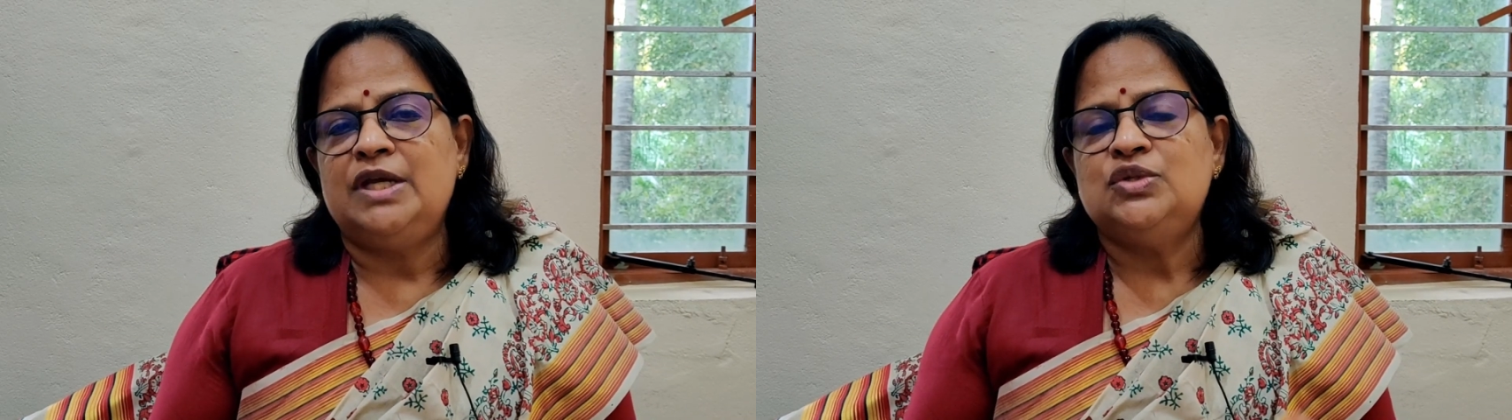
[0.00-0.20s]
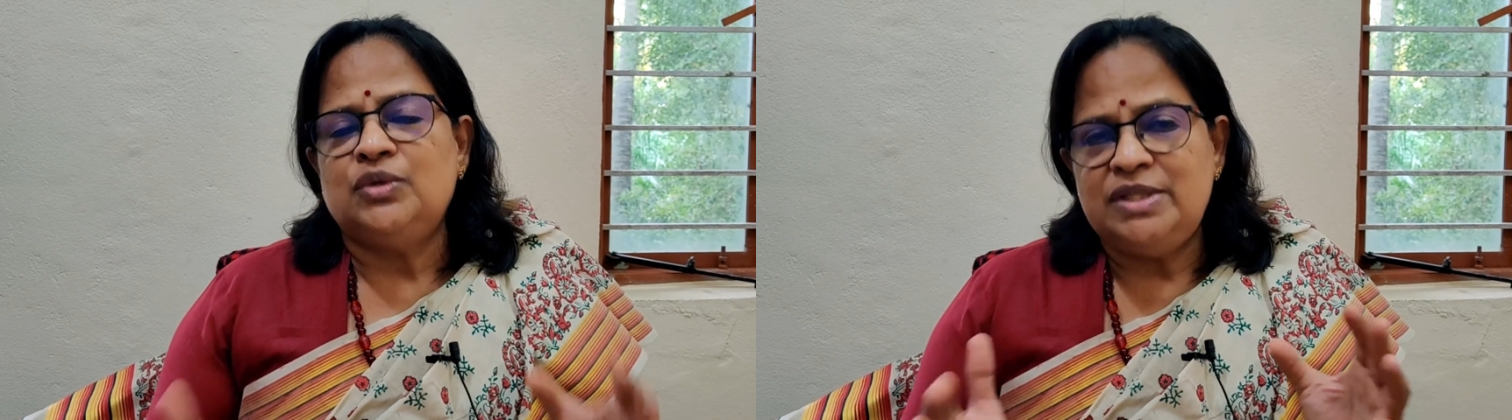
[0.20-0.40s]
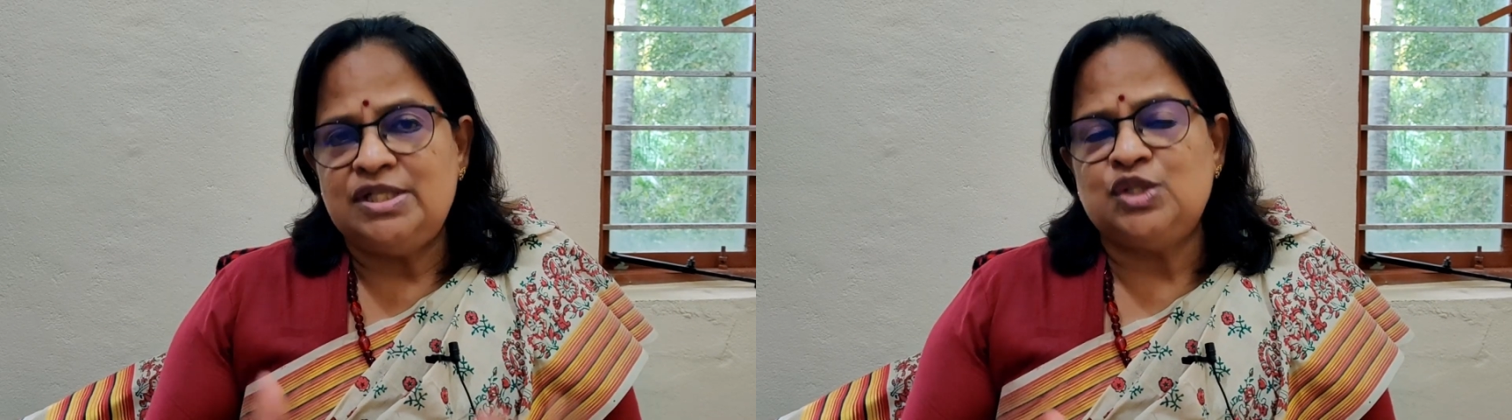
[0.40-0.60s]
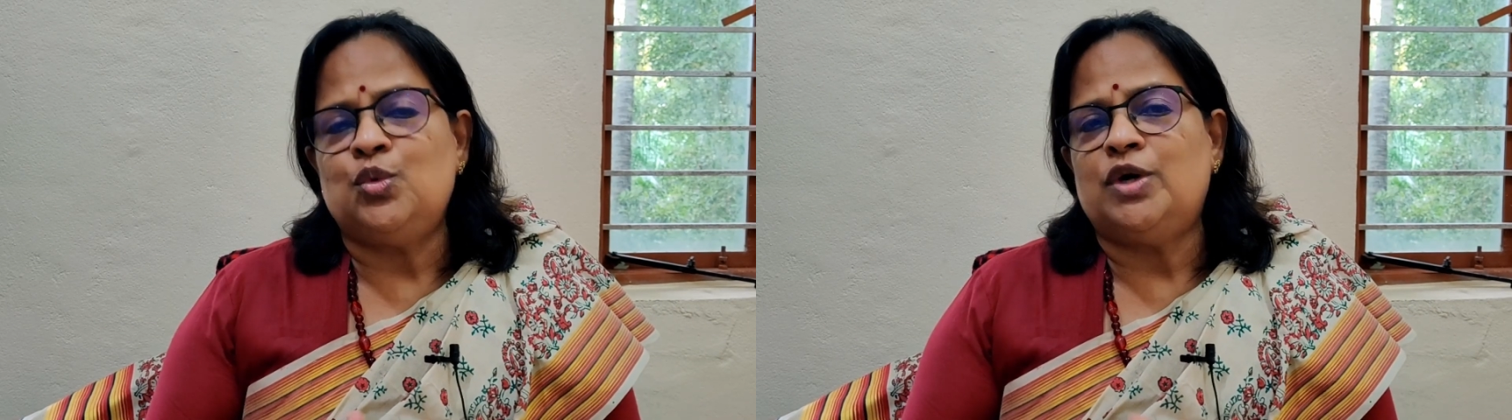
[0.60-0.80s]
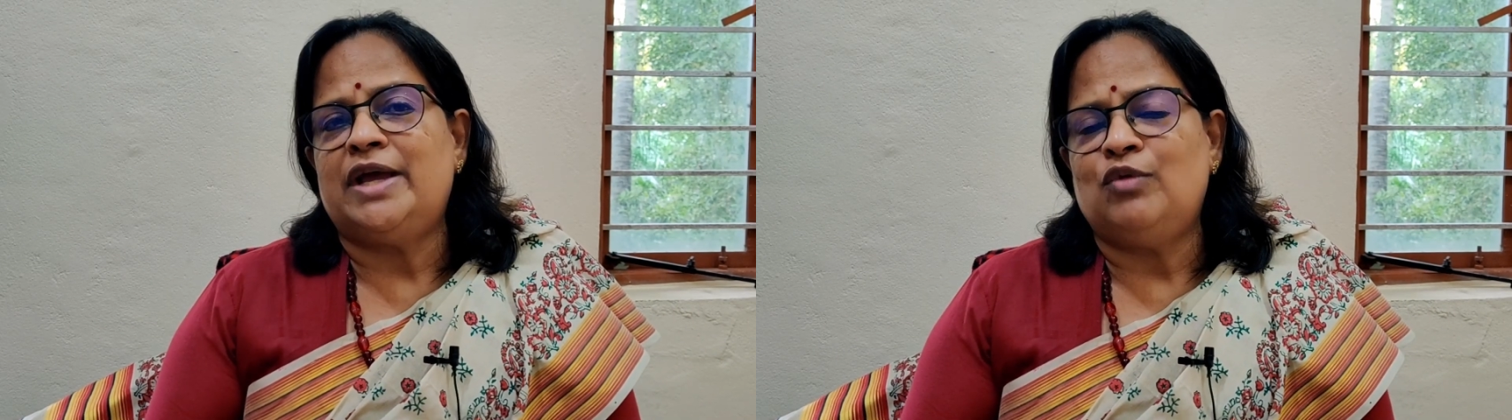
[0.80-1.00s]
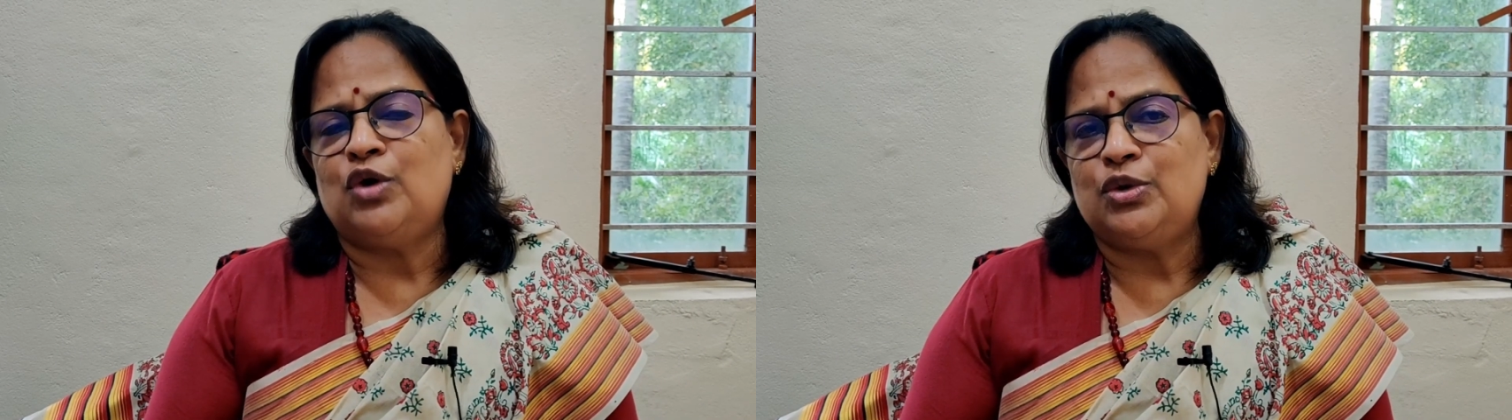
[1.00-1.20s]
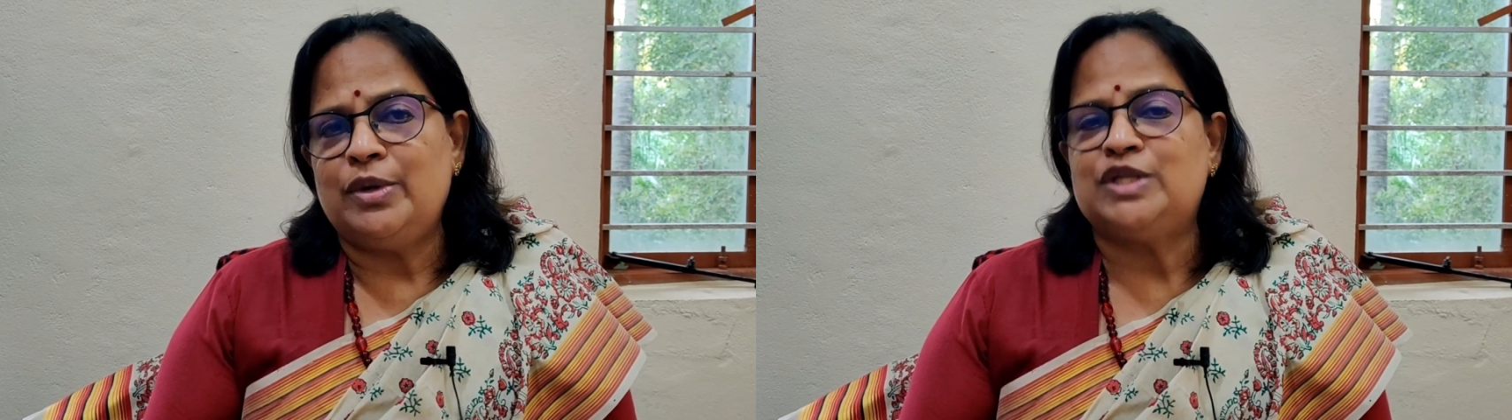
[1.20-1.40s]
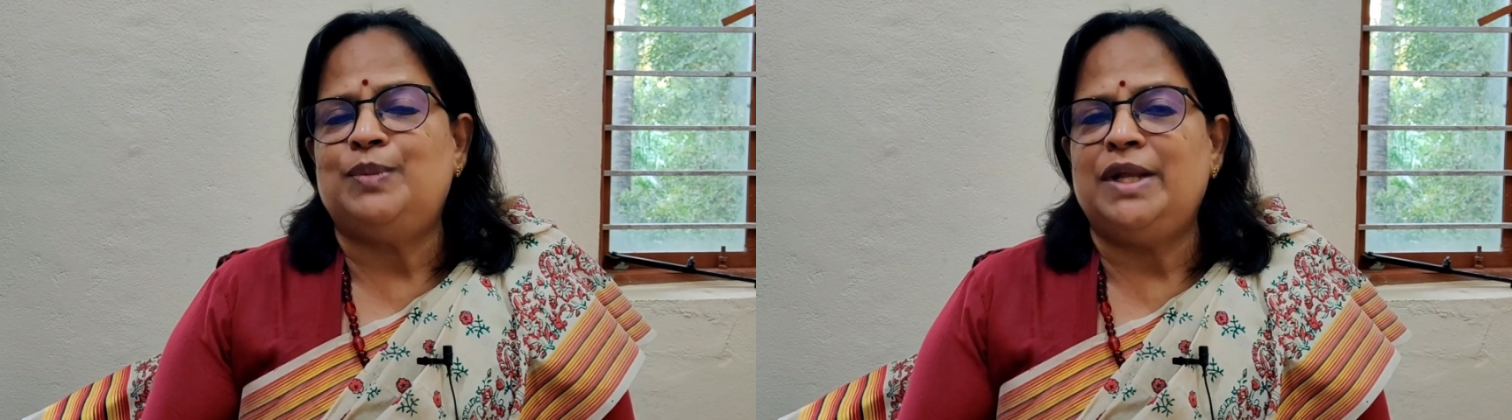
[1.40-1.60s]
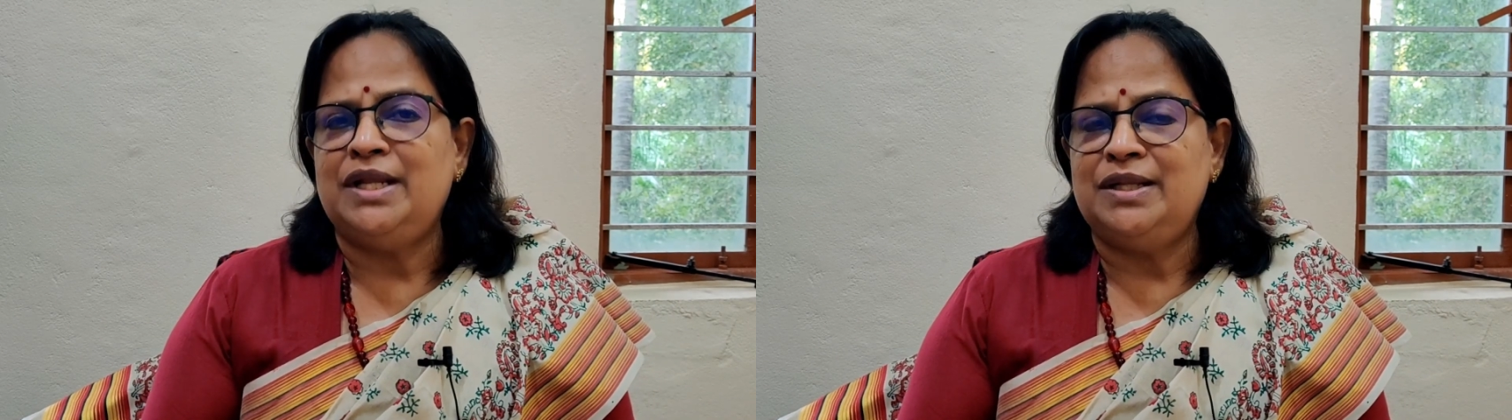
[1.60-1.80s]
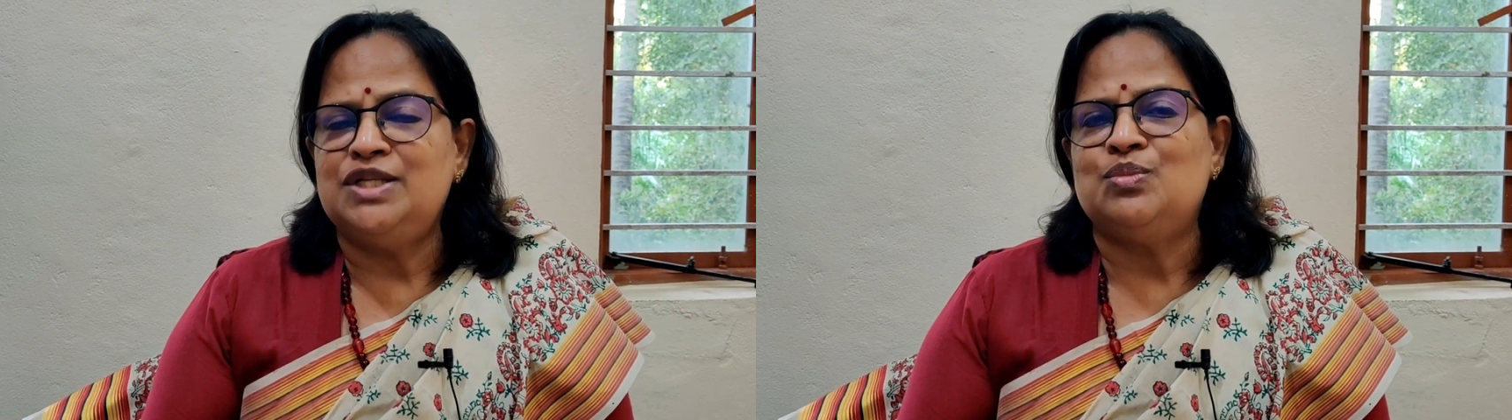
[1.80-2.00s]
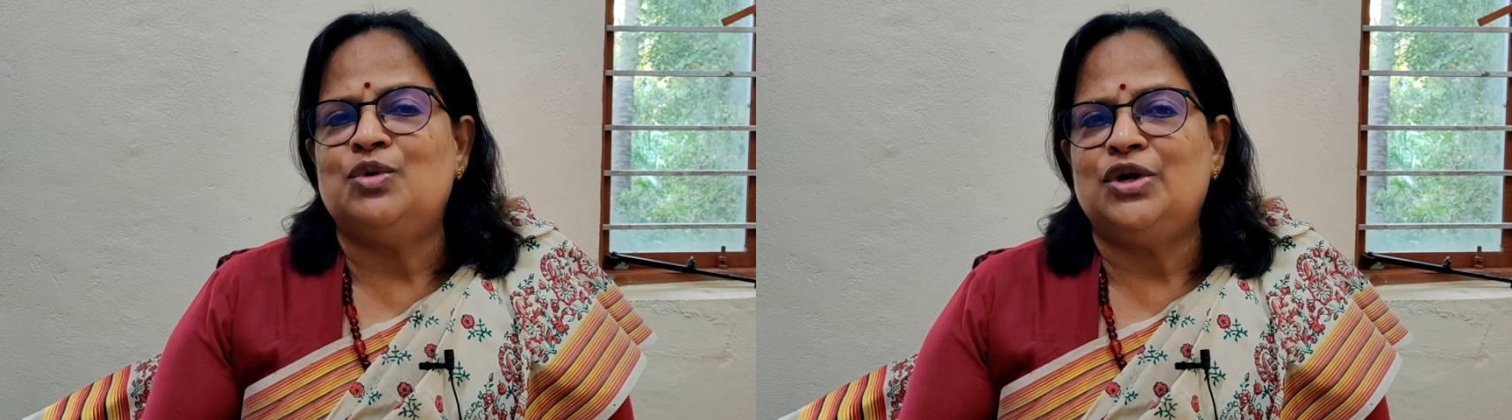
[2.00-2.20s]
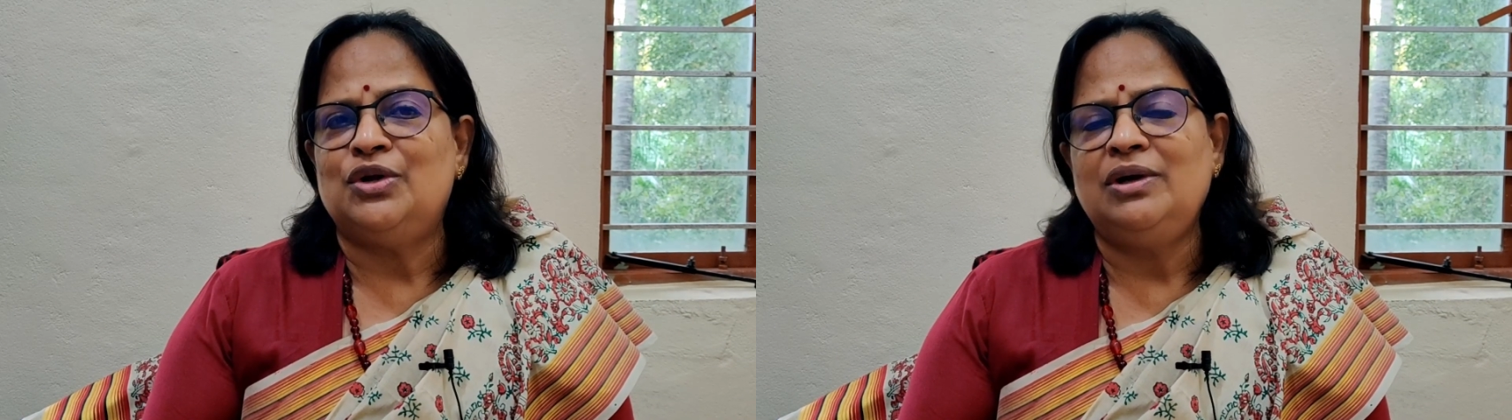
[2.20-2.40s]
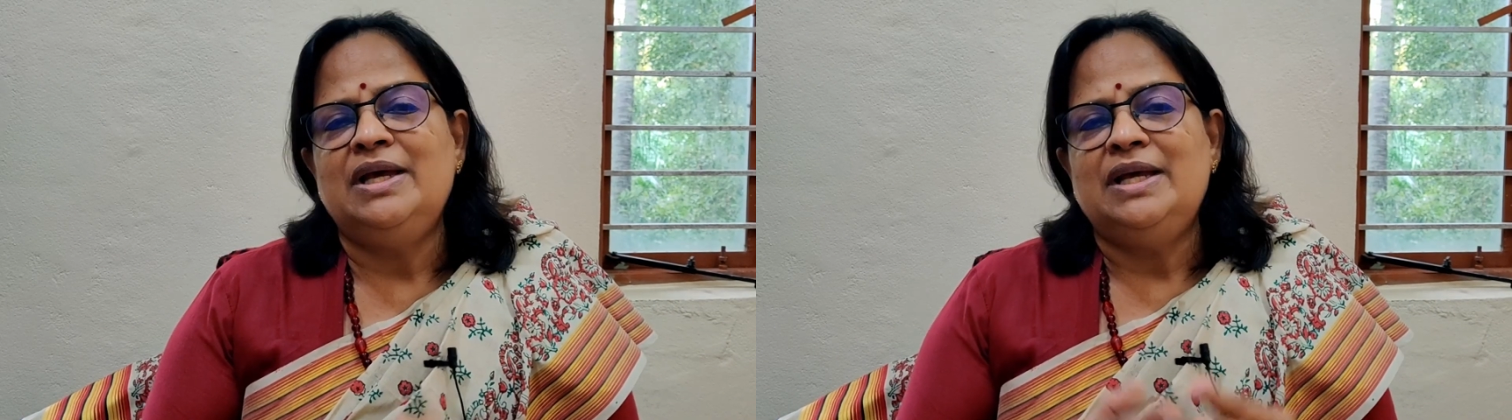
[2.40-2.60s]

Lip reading: So this is what I want to explain in this module.